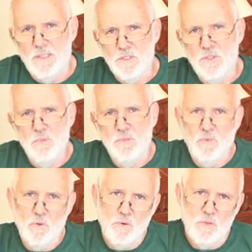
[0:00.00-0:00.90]
is suitable
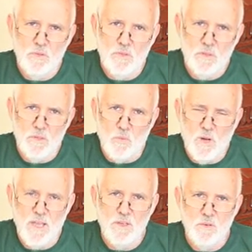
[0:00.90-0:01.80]
for the
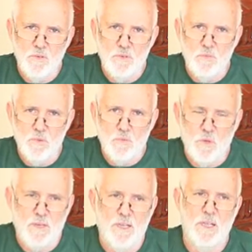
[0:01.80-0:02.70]
way you do
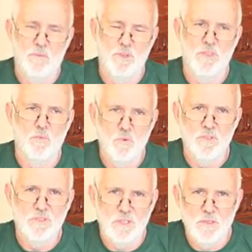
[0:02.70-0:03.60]
woodwork and with the
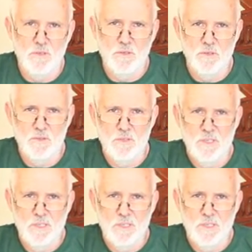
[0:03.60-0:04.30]
woods that you use.